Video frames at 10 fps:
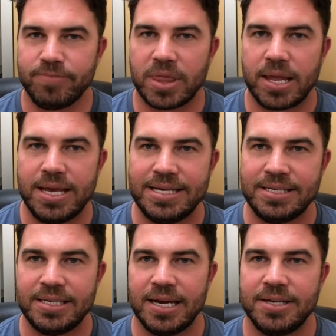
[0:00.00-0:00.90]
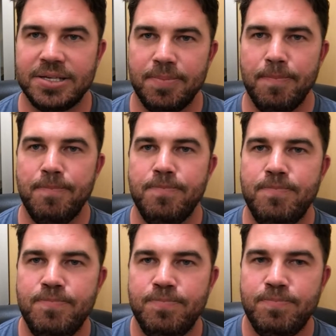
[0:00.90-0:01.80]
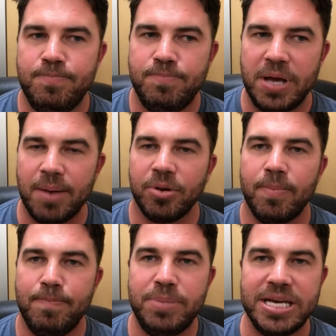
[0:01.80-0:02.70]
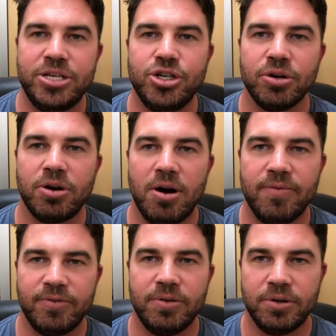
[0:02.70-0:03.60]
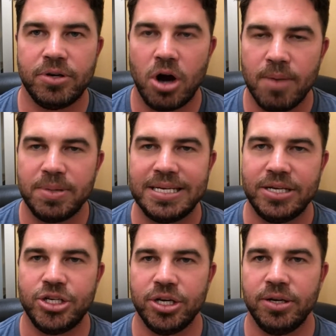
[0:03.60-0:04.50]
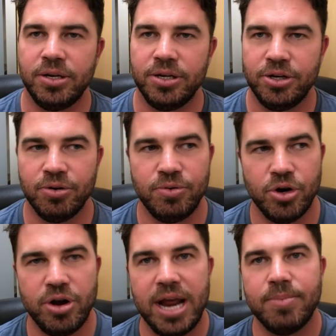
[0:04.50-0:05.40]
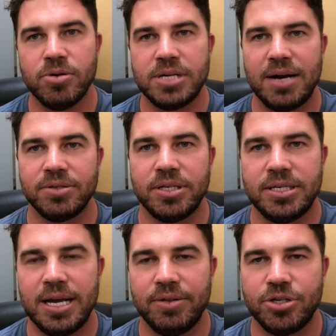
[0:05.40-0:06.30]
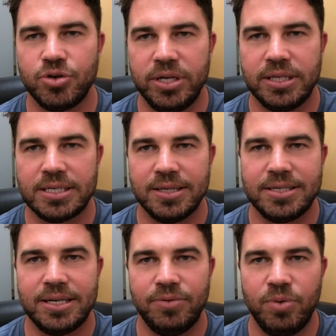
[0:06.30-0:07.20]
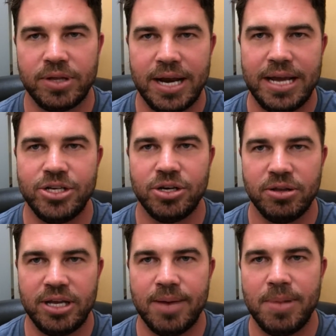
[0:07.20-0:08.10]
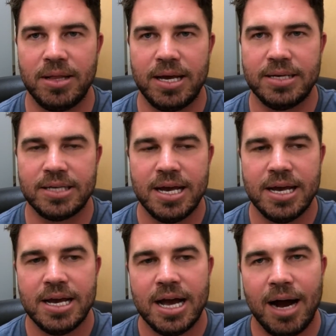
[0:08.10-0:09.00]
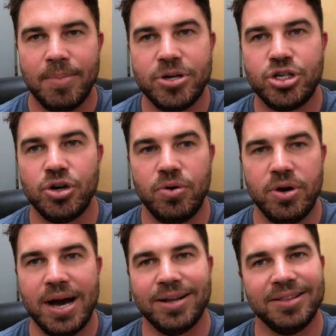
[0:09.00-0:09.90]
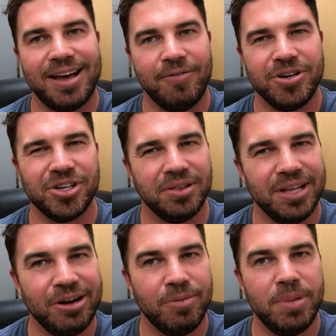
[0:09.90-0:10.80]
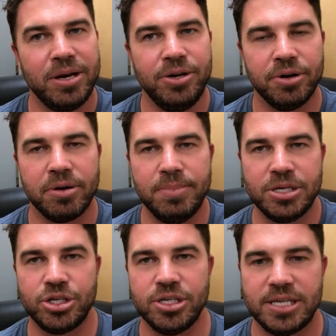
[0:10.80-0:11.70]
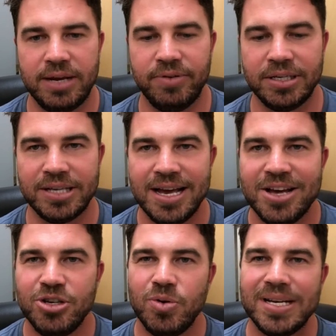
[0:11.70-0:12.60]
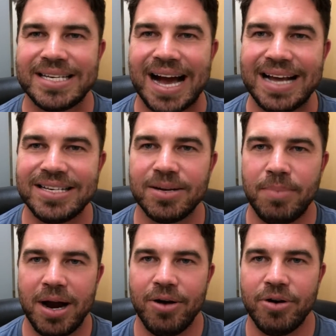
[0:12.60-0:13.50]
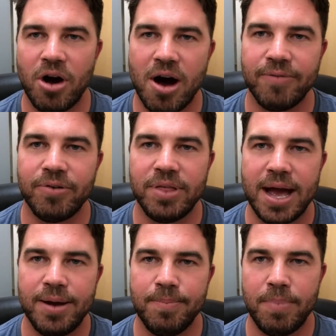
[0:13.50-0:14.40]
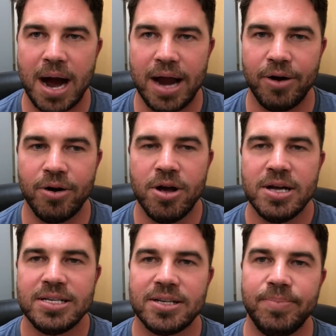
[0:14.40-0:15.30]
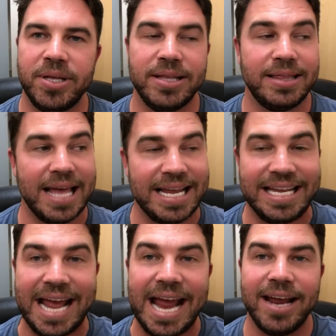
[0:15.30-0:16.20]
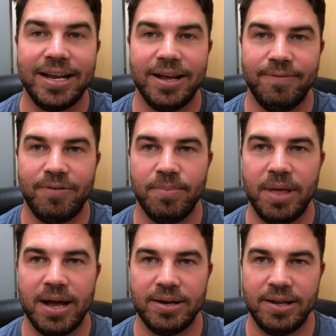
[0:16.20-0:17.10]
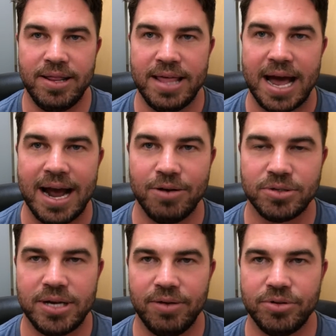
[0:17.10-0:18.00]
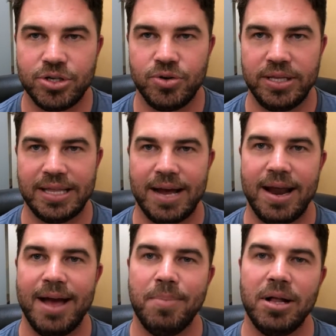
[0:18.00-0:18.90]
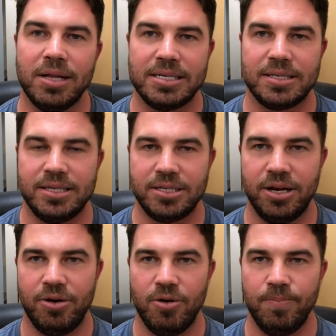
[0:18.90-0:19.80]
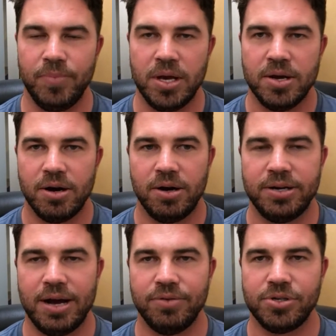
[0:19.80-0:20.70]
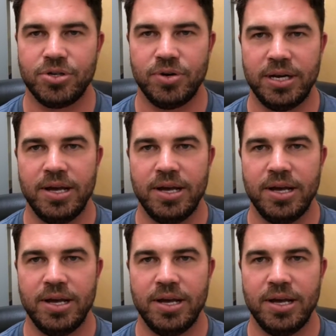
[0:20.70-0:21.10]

is to be able to beat your competition, your neighbor's house that's down the street that's listed with an agent on the MLS. I'm going to show you how to leverage a little bit of your commission savings to entice a buyer and to offer that buyer something that they can't get from that house down the street, that MLS listed home down the street.